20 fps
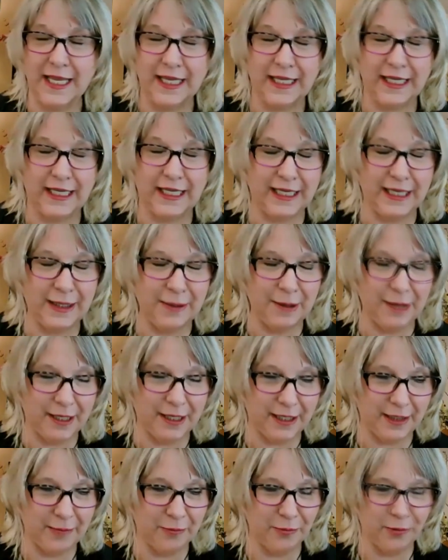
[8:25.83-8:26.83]

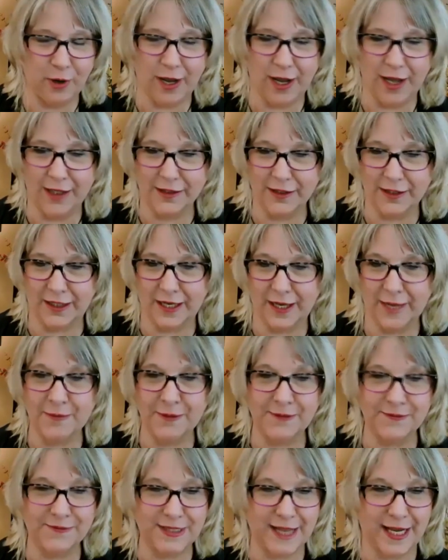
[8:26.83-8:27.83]
He brought a couple
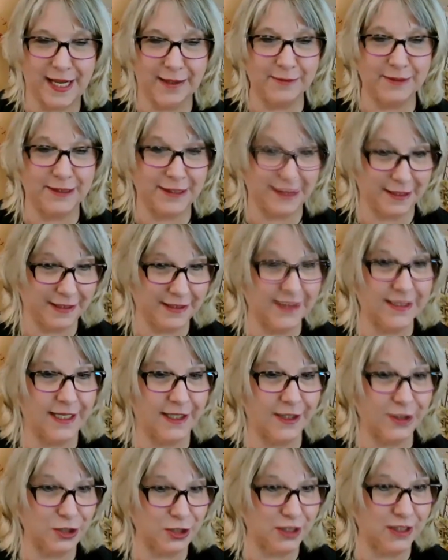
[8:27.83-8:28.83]
of times an
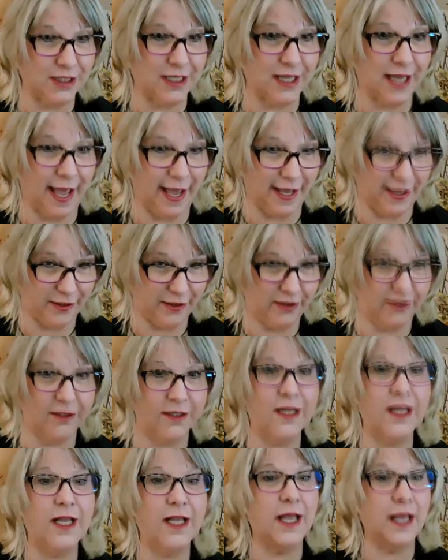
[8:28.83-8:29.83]
extension ladder
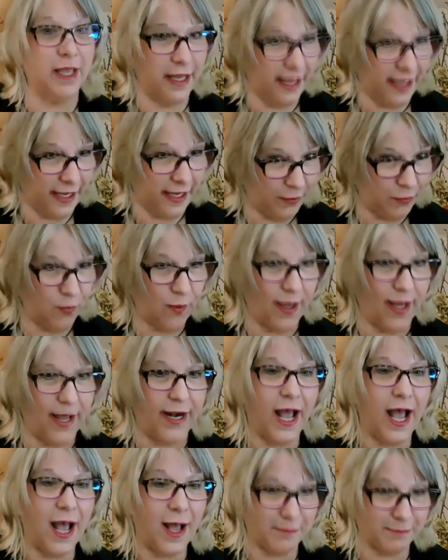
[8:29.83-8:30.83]
and went
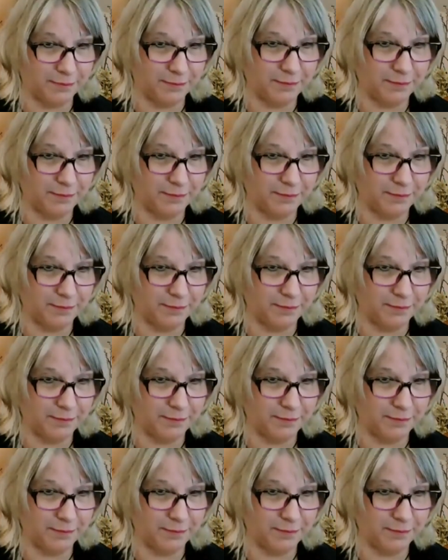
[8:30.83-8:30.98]
up